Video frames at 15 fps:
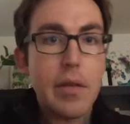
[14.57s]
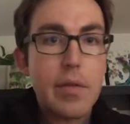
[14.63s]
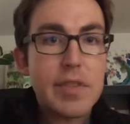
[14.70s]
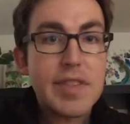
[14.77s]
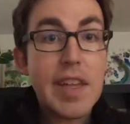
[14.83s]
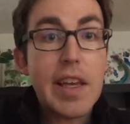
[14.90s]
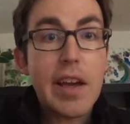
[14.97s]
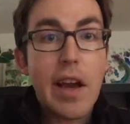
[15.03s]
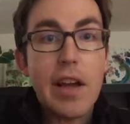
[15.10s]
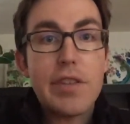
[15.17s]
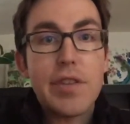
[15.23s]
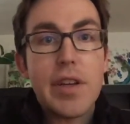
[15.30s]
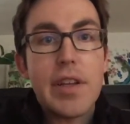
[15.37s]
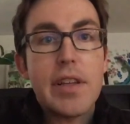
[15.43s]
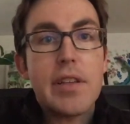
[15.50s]
Staying
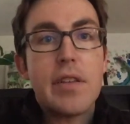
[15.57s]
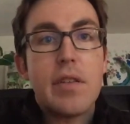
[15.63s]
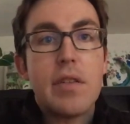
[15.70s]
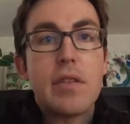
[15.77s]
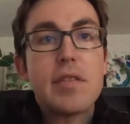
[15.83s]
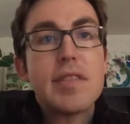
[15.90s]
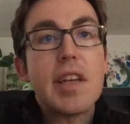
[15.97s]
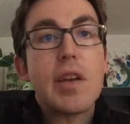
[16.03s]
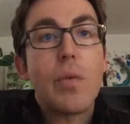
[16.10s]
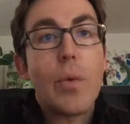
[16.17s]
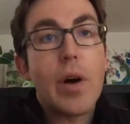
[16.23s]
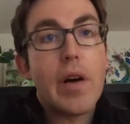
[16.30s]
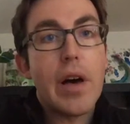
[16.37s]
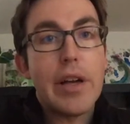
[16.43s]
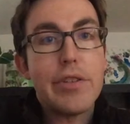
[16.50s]
hydrated, staying
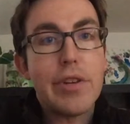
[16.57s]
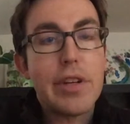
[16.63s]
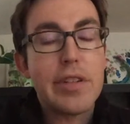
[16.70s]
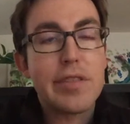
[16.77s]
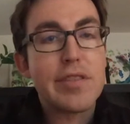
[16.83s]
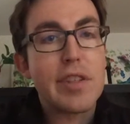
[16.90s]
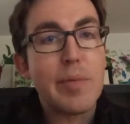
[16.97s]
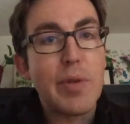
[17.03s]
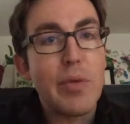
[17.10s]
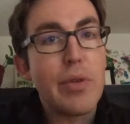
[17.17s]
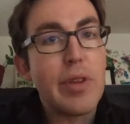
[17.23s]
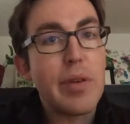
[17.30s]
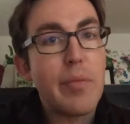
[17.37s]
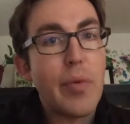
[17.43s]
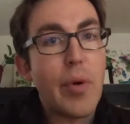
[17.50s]
well hydrated is going to be
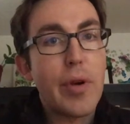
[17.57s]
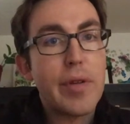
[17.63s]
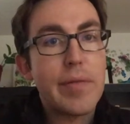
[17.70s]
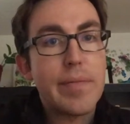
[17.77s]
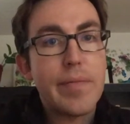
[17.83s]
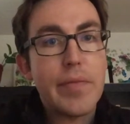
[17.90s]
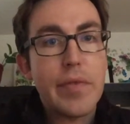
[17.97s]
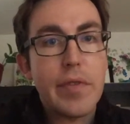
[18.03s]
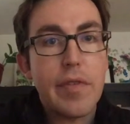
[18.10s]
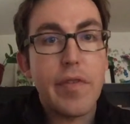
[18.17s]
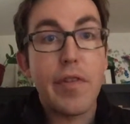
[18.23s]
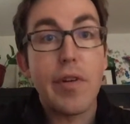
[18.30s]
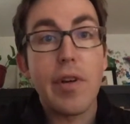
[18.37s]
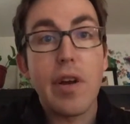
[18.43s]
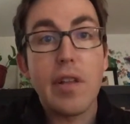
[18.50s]
really important
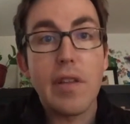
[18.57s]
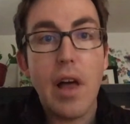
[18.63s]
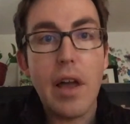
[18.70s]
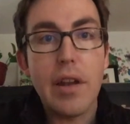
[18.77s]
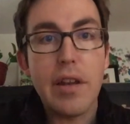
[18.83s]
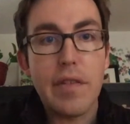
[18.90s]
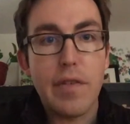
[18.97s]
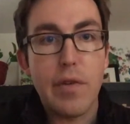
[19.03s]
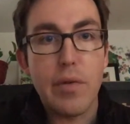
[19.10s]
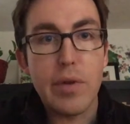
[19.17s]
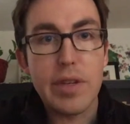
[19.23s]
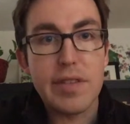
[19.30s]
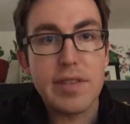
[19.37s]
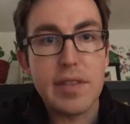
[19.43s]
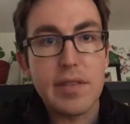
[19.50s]
for a lot of different
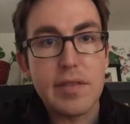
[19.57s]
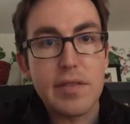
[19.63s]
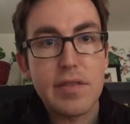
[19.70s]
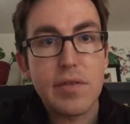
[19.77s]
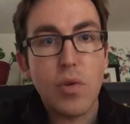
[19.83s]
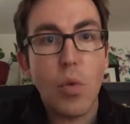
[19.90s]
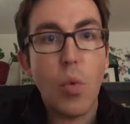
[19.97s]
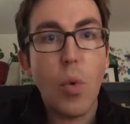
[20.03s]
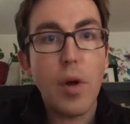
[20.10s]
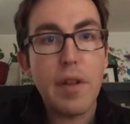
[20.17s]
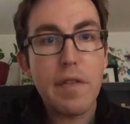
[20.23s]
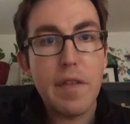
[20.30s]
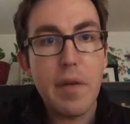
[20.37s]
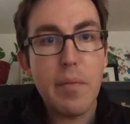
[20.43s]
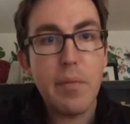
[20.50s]
reasons. One
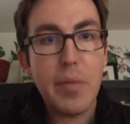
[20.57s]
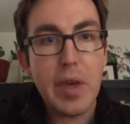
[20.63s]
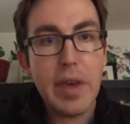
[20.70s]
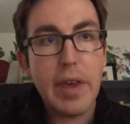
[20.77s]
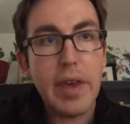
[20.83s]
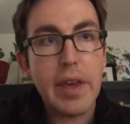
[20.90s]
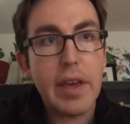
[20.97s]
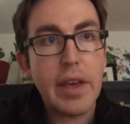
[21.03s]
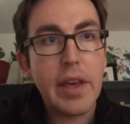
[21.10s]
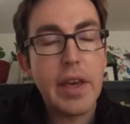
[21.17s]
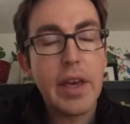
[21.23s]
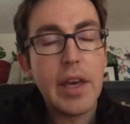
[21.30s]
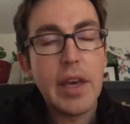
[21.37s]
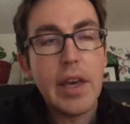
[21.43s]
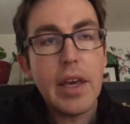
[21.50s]
of them being
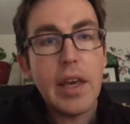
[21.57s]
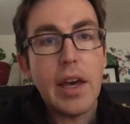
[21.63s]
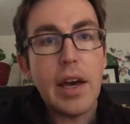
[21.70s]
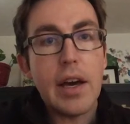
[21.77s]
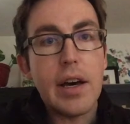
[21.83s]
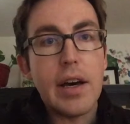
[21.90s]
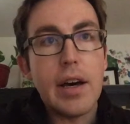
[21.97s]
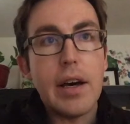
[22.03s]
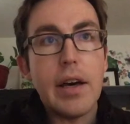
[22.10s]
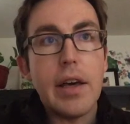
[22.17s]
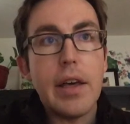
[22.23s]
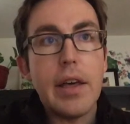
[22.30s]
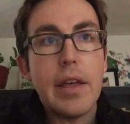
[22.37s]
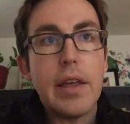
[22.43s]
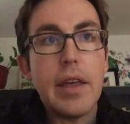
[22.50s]

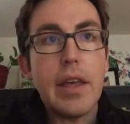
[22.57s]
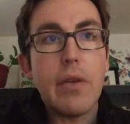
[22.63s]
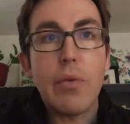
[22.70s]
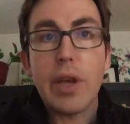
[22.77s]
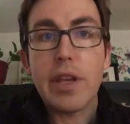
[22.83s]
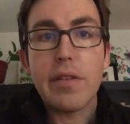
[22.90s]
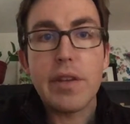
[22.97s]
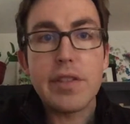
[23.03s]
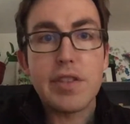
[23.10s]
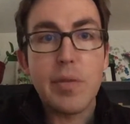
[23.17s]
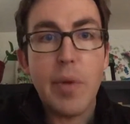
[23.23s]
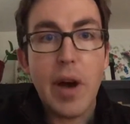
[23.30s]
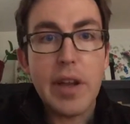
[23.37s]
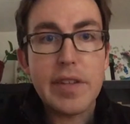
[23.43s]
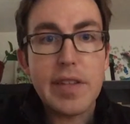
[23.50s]
it regulates
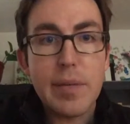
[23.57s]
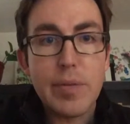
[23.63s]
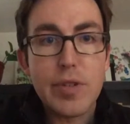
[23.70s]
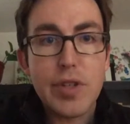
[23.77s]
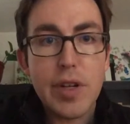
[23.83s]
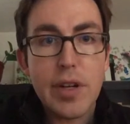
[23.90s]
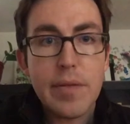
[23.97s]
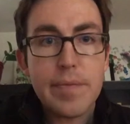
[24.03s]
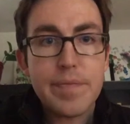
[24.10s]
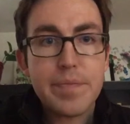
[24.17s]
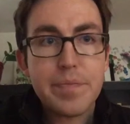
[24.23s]
your body temperature.